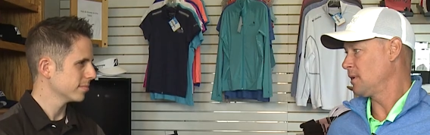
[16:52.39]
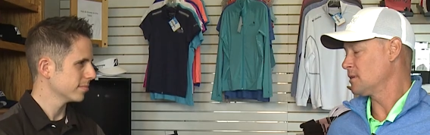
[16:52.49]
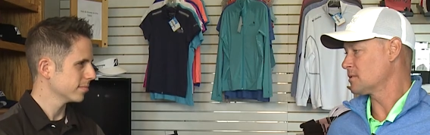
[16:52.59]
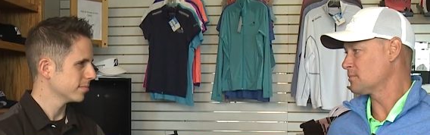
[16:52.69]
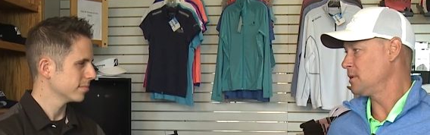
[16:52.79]
Speaker 1: us
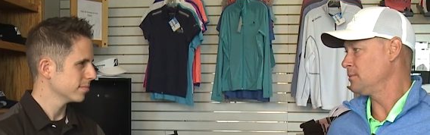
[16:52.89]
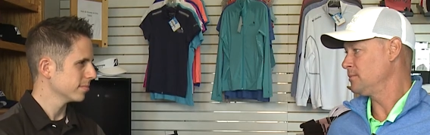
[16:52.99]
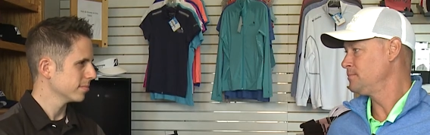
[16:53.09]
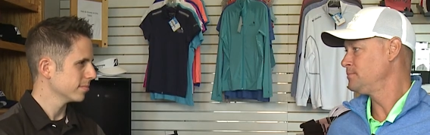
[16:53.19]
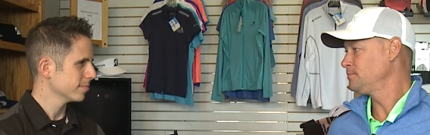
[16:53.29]
as people.
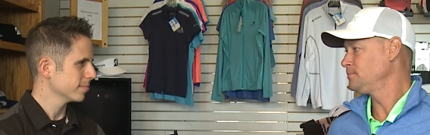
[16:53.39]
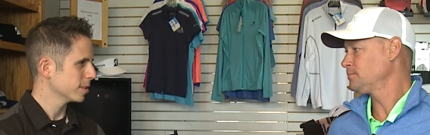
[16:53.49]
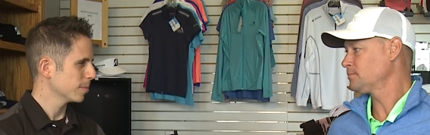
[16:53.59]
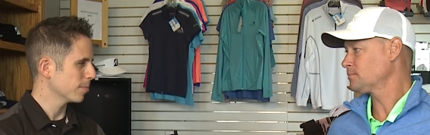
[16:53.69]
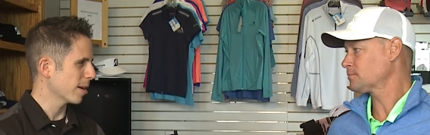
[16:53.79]

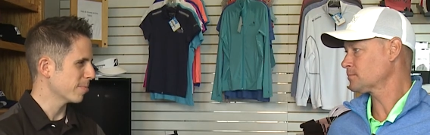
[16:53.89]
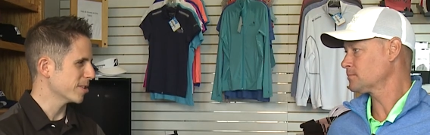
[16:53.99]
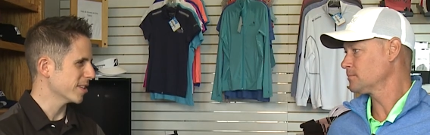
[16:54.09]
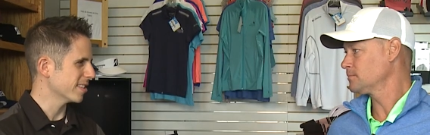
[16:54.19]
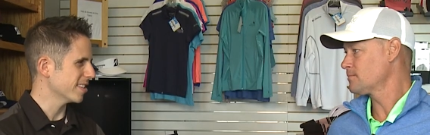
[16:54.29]
Speaker 2: Brad,
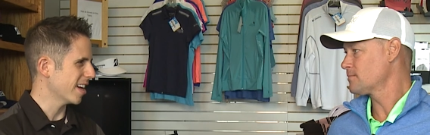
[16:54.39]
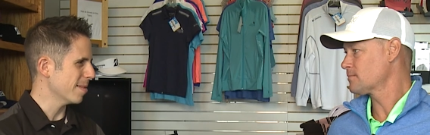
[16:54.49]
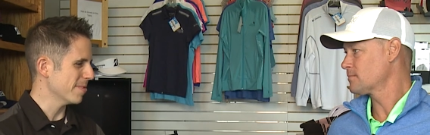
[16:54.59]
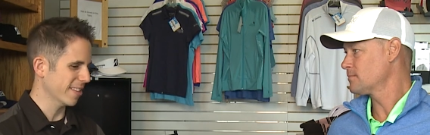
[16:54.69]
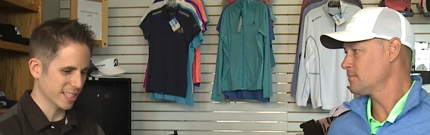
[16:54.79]
appreciate the time.
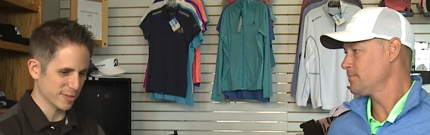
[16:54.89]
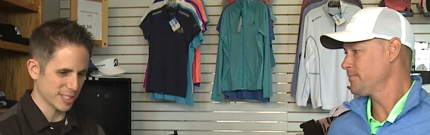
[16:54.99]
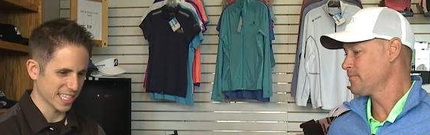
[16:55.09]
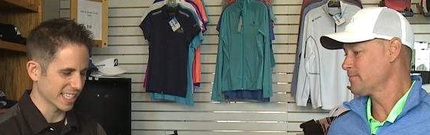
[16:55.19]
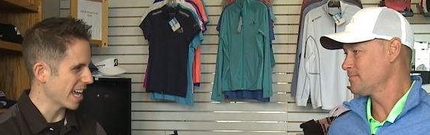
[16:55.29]
Uh, thanks for
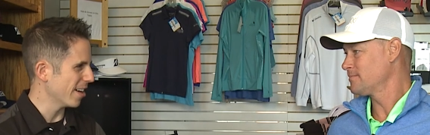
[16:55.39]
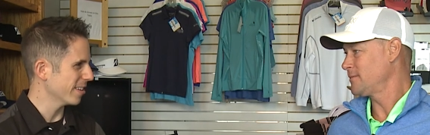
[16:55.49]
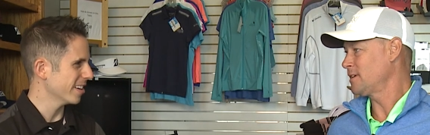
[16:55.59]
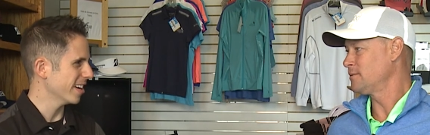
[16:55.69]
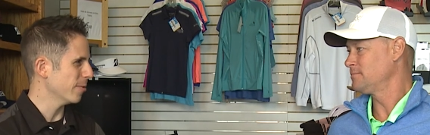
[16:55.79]
sitting down.
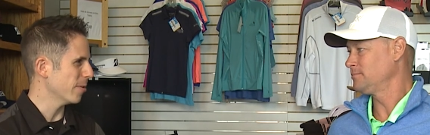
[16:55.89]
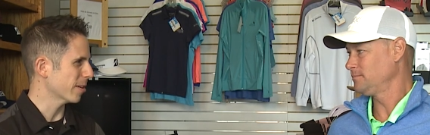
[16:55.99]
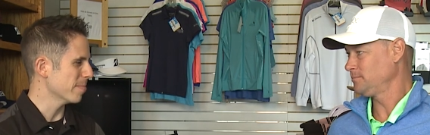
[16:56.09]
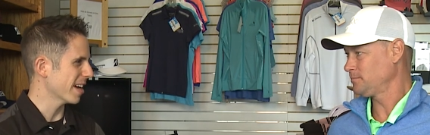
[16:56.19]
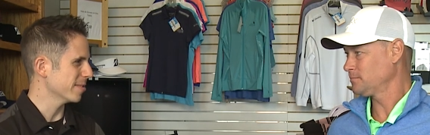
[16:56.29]
Uh, welcome
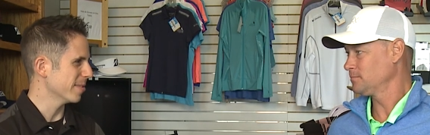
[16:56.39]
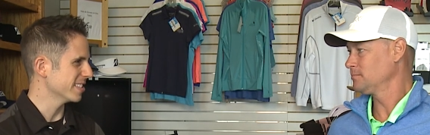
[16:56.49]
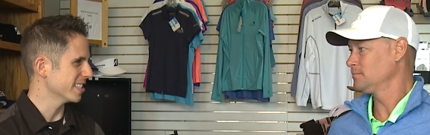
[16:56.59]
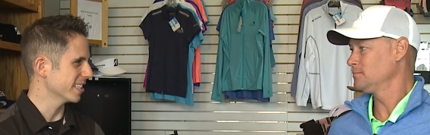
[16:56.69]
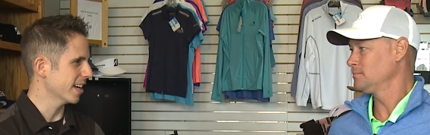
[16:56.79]
back to
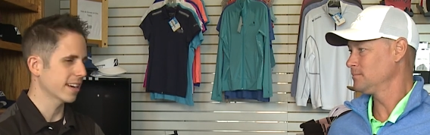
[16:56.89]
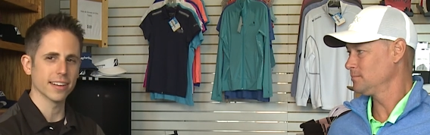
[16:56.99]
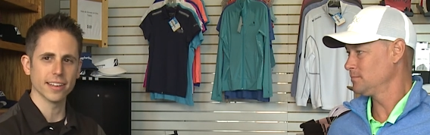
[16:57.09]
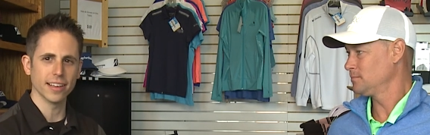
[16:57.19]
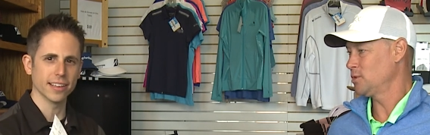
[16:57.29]
Muncie again, and
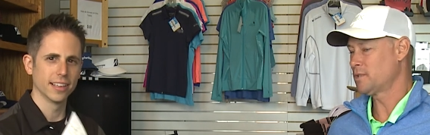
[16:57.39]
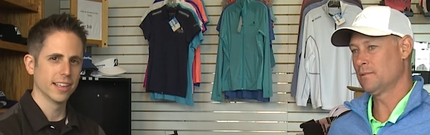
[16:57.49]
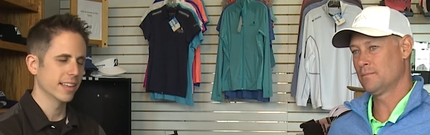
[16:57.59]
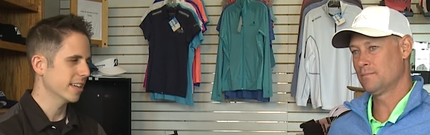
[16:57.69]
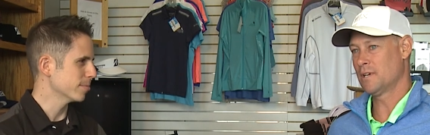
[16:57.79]
uh, hit him
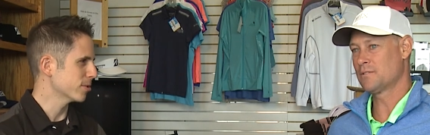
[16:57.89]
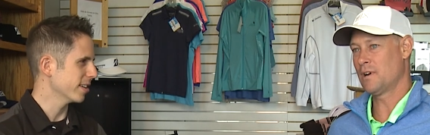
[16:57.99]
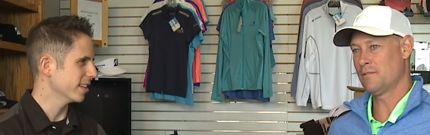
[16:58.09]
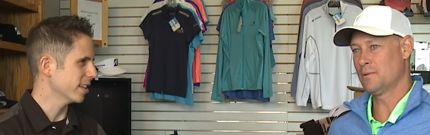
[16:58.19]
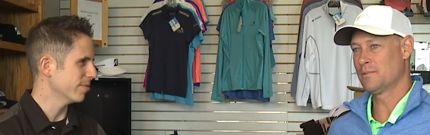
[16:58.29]
thanks straight,
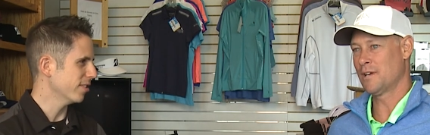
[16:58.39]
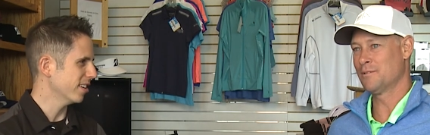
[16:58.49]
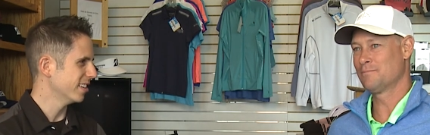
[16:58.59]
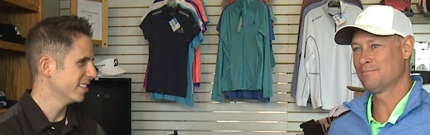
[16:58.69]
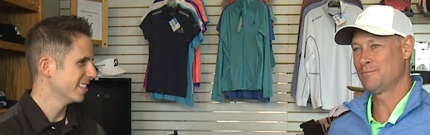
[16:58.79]
hit him far.
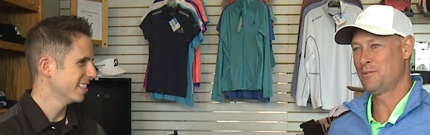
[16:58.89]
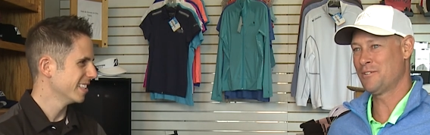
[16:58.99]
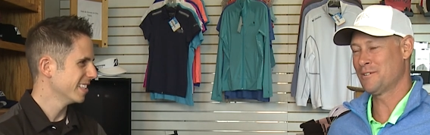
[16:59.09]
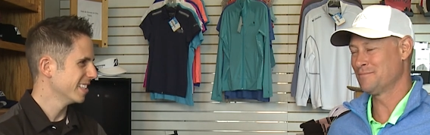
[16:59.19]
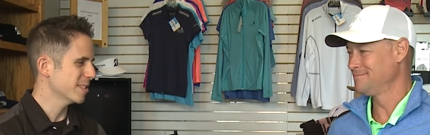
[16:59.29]
It'll be
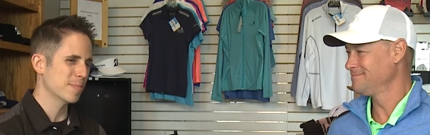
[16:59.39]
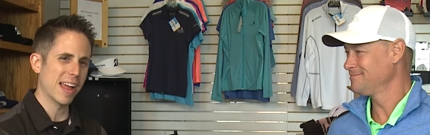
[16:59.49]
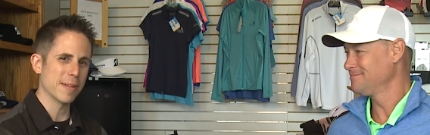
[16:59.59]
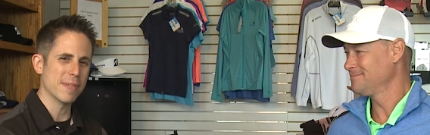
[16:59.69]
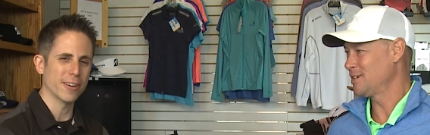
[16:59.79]
fun.
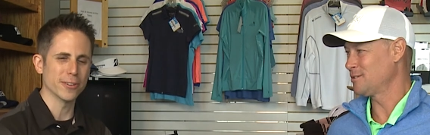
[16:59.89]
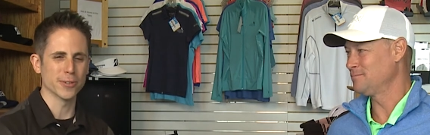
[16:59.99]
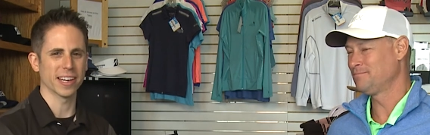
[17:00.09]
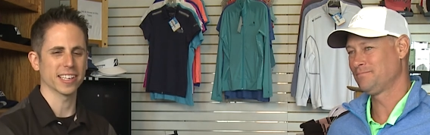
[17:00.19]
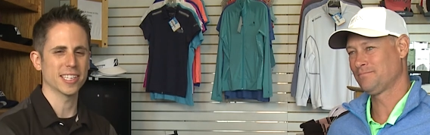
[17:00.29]
Brad Maynard
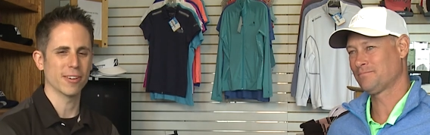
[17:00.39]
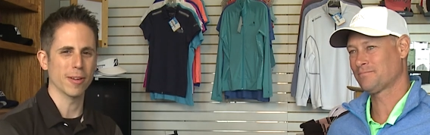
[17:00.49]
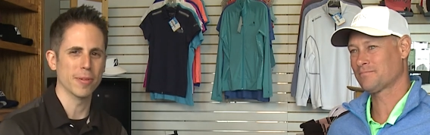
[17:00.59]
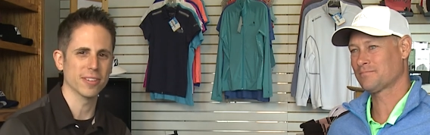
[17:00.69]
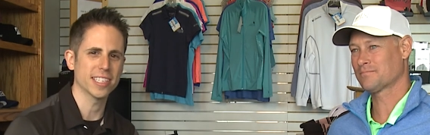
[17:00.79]
joining us here on
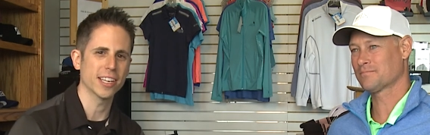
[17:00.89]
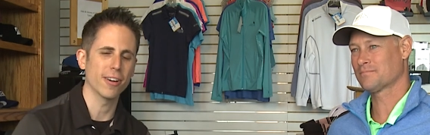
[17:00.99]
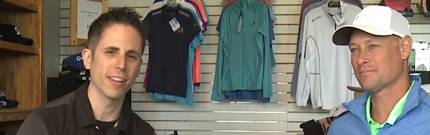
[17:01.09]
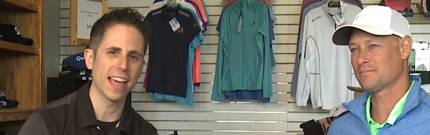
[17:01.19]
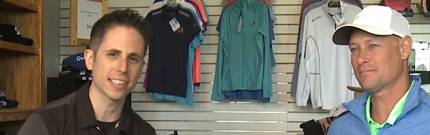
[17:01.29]
Ball State
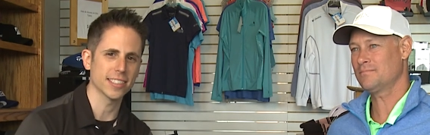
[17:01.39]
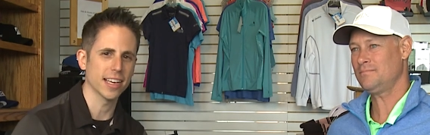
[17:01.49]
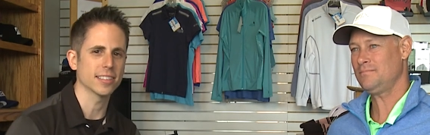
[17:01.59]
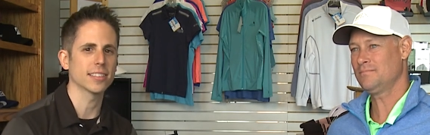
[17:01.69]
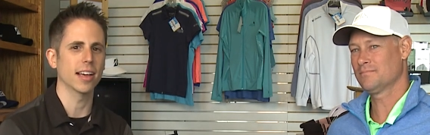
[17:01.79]
All
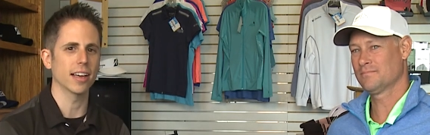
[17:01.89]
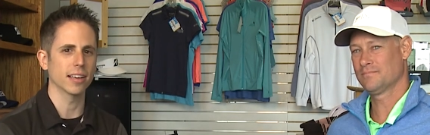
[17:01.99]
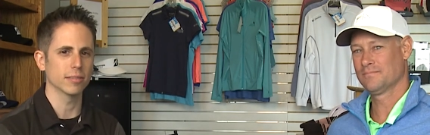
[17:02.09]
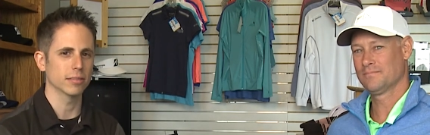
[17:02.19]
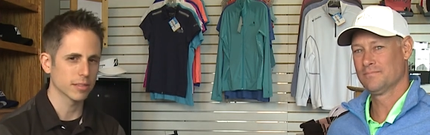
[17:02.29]
Access. Uh,
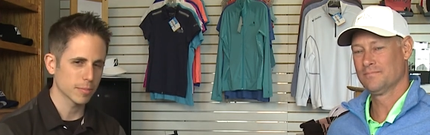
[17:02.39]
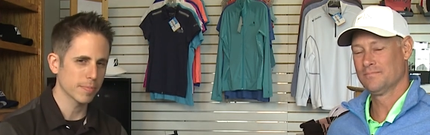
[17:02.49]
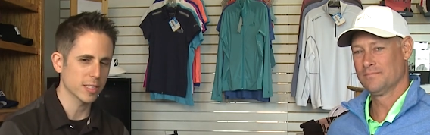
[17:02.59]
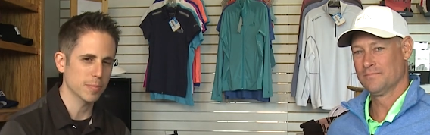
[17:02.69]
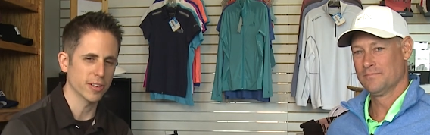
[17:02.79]

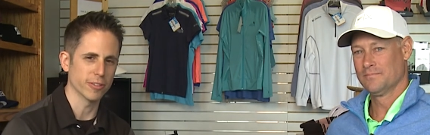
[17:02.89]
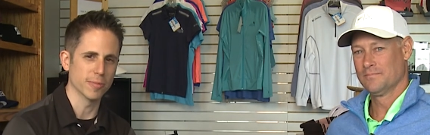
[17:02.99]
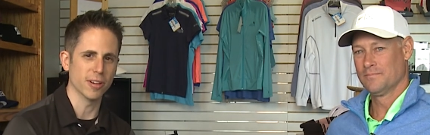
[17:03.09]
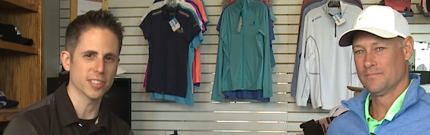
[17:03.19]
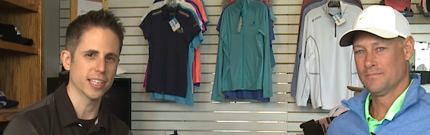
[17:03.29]
best punter in
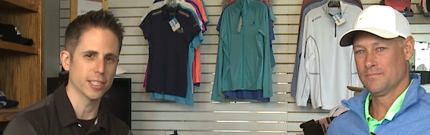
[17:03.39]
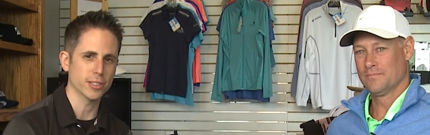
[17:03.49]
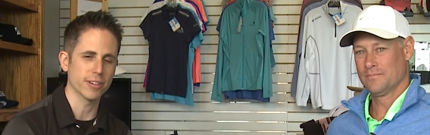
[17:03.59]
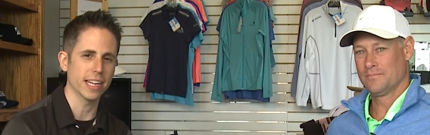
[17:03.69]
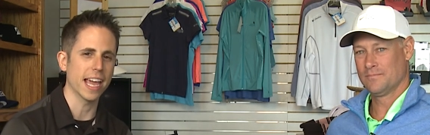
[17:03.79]
Ball State
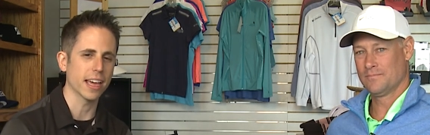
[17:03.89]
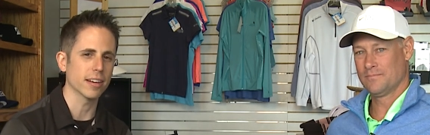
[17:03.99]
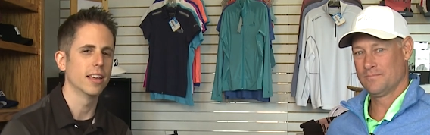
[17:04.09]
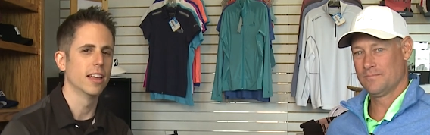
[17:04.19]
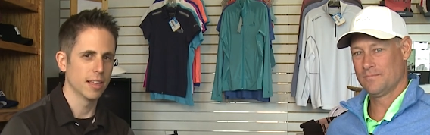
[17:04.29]
history, and
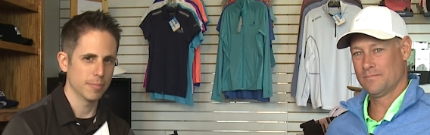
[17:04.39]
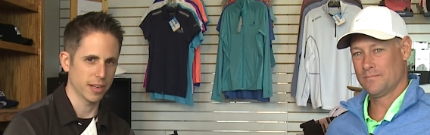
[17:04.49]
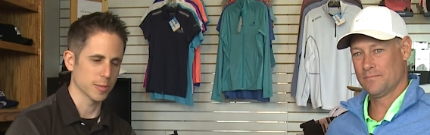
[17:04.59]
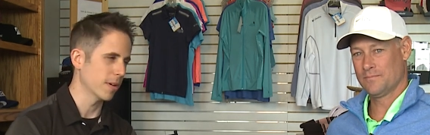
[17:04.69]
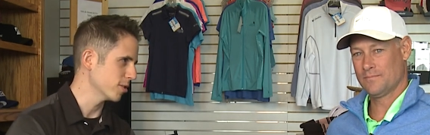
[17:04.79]
because
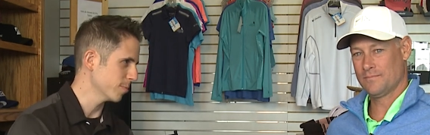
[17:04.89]
punters are